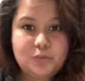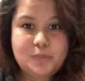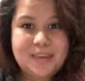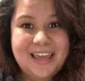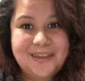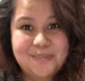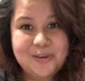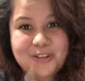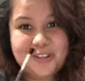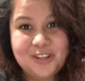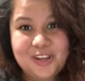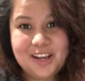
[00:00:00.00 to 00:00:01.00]
be able to
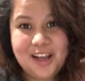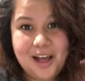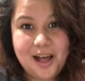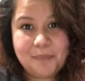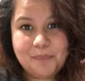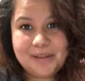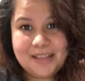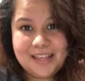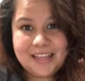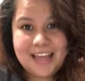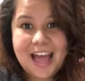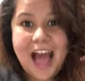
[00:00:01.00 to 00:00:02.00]
look up
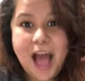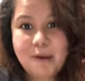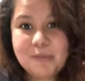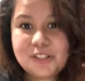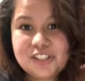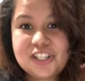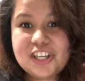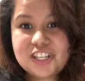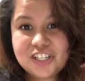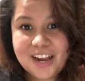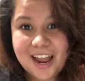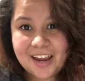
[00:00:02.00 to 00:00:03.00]
how much
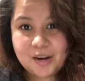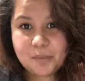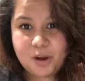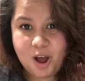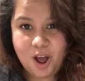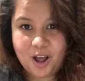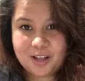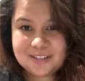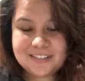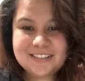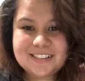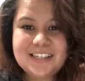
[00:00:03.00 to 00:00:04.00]
each item
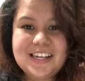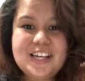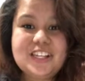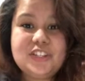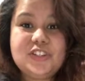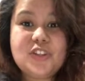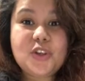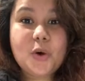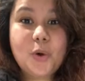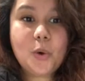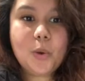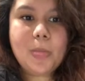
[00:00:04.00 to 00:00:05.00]
costs.
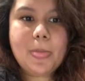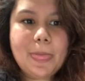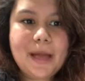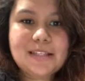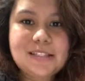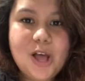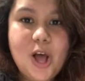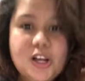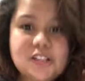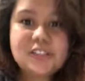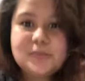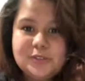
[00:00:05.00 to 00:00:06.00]
So that's
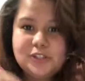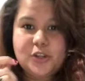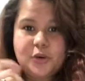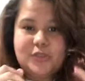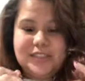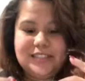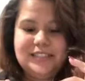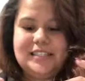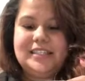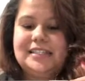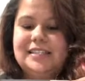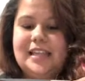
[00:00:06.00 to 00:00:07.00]
awesome. So this
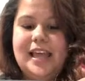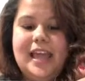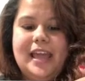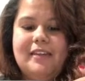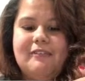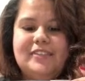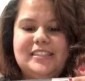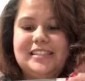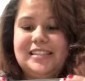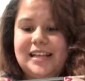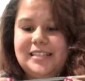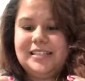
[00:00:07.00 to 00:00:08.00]
is a
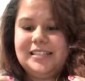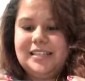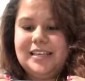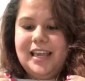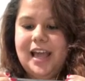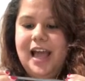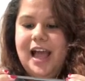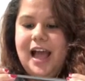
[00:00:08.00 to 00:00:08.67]
Vasanti